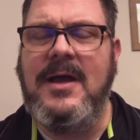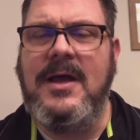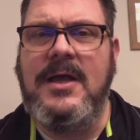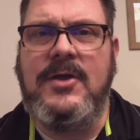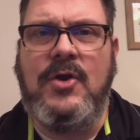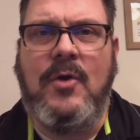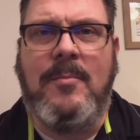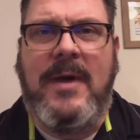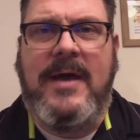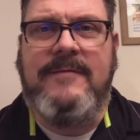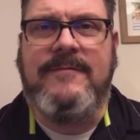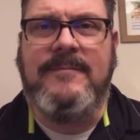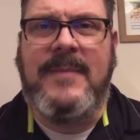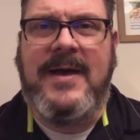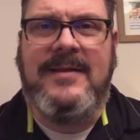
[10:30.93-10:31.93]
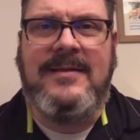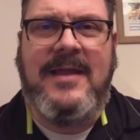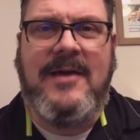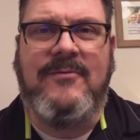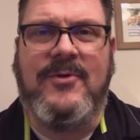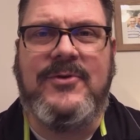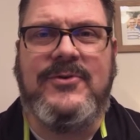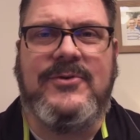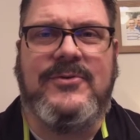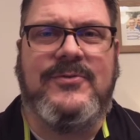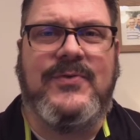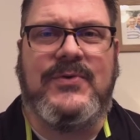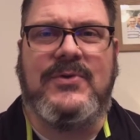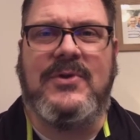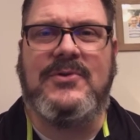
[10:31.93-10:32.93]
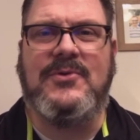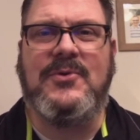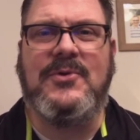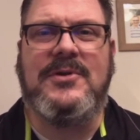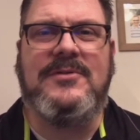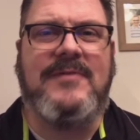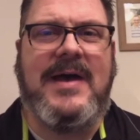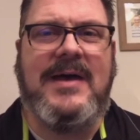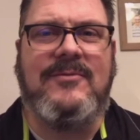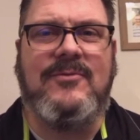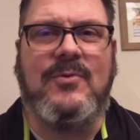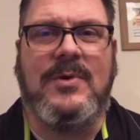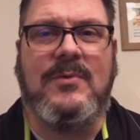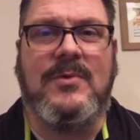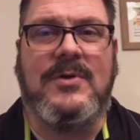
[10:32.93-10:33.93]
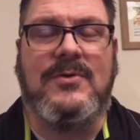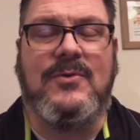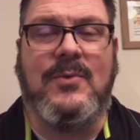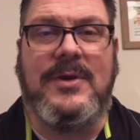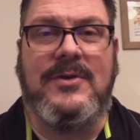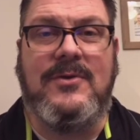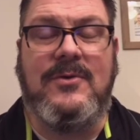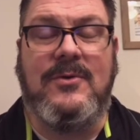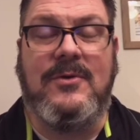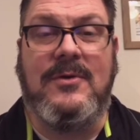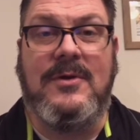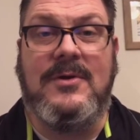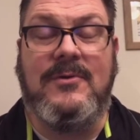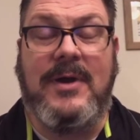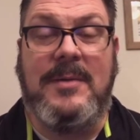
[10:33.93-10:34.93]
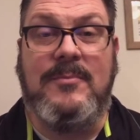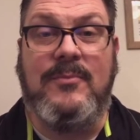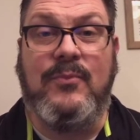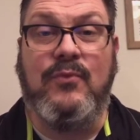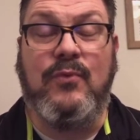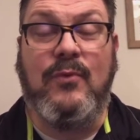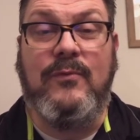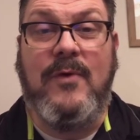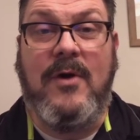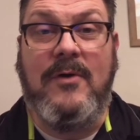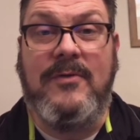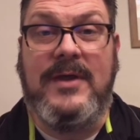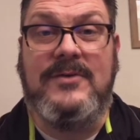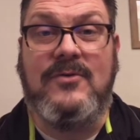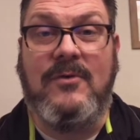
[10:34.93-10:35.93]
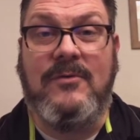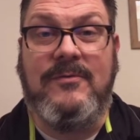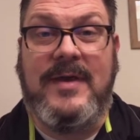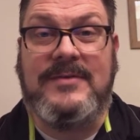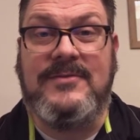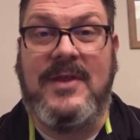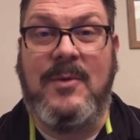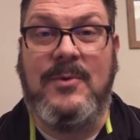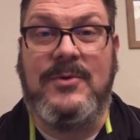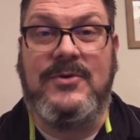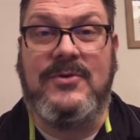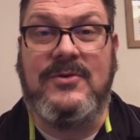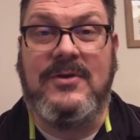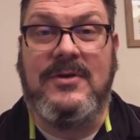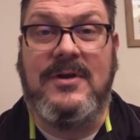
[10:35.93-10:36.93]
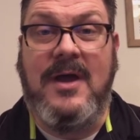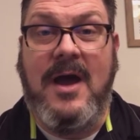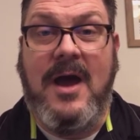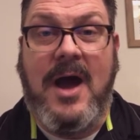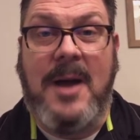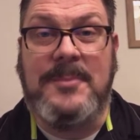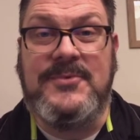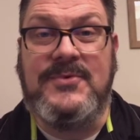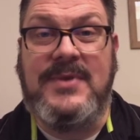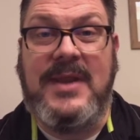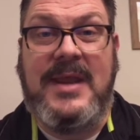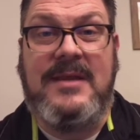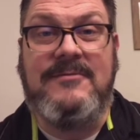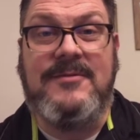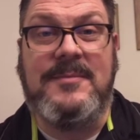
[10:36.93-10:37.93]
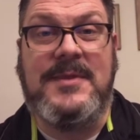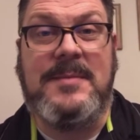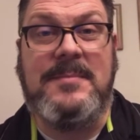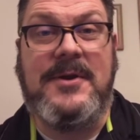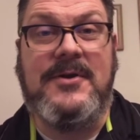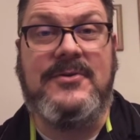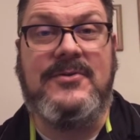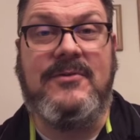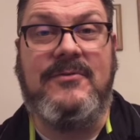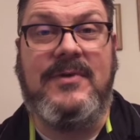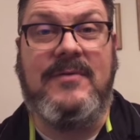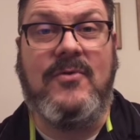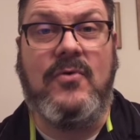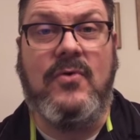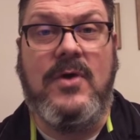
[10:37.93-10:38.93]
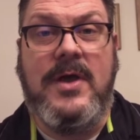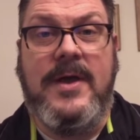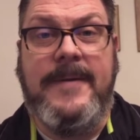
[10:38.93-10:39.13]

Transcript: My life verse is 1 Thessalonians 5:21 and 22, right? Prove all things, hold fast to that which is good, abstain from the appearance of evil.